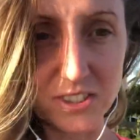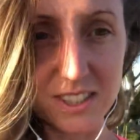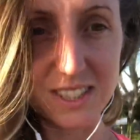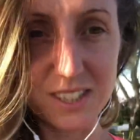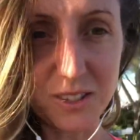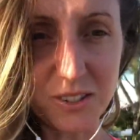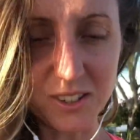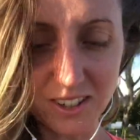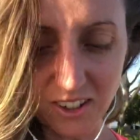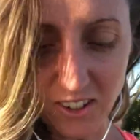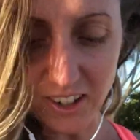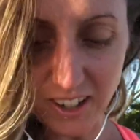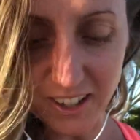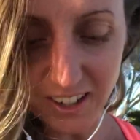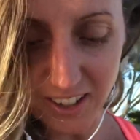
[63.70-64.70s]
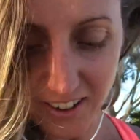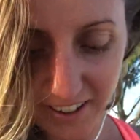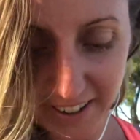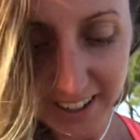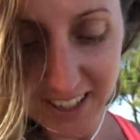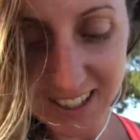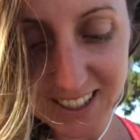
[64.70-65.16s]
it's, oh God,
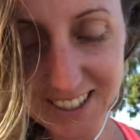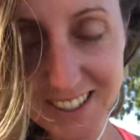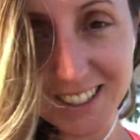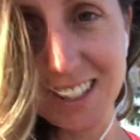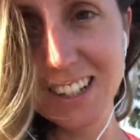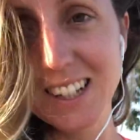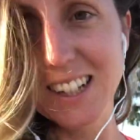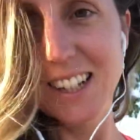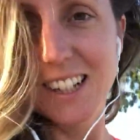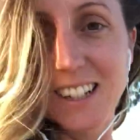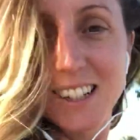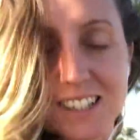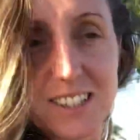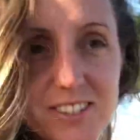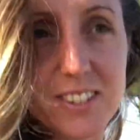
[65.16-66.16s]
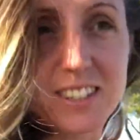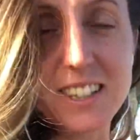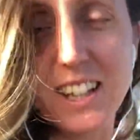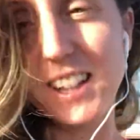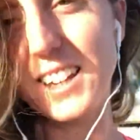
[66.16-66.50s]
guys, really